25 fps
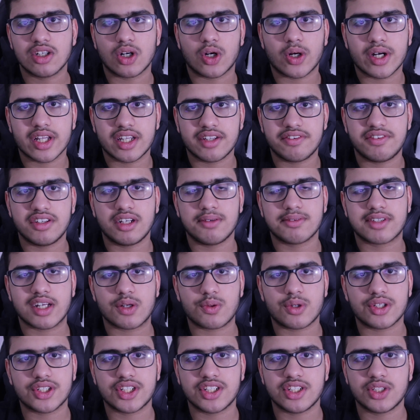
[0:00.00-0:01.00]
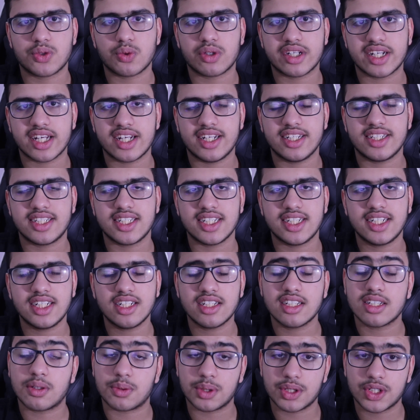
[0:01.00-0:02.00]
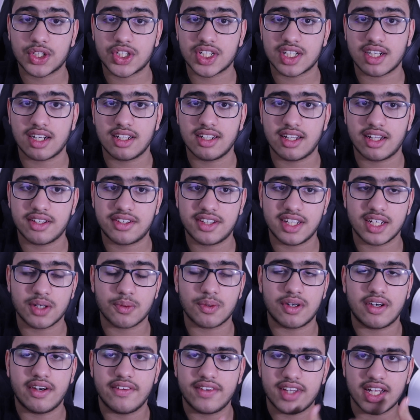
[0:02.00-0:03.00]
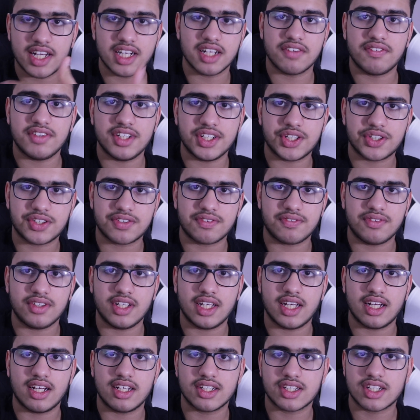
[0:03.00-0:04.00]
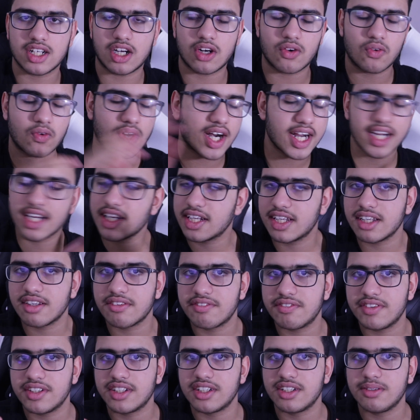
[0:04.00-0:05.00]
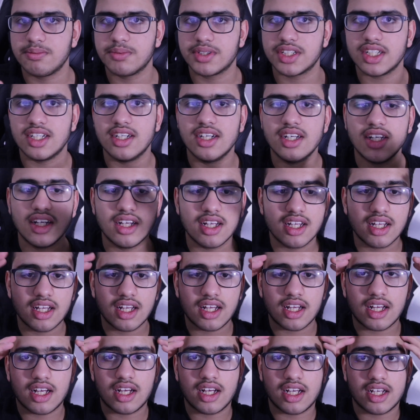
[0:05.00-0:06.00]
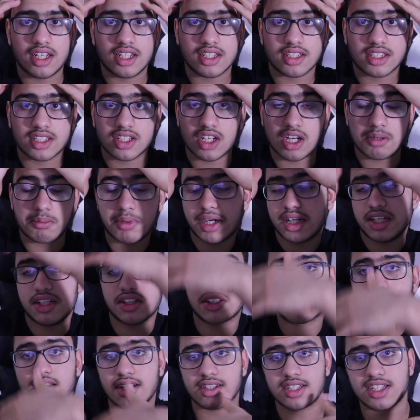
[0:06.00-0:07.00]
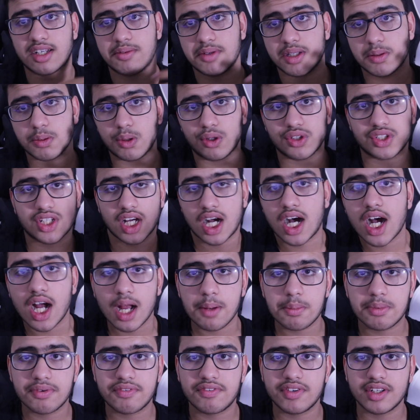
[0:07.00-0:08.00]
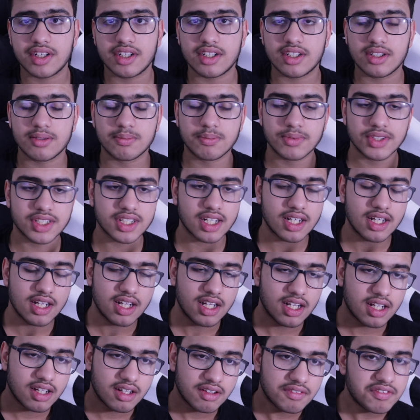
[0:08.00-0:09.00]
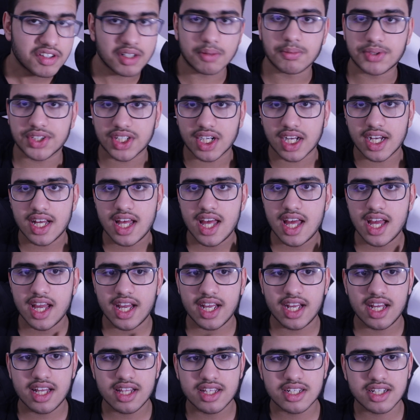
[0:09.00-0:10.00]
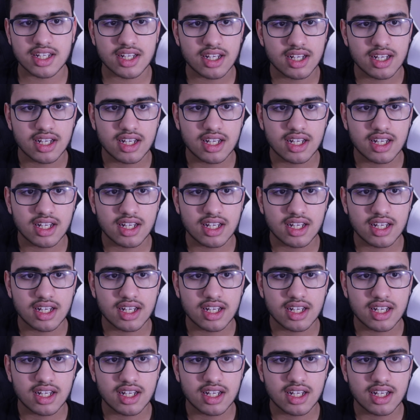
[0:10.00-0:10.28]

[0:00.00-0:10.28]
all of the films I watched in 2018. I want to start that thing where at the end of each year start ranking films. So I might discuss some of the most hyped films, films that I hate,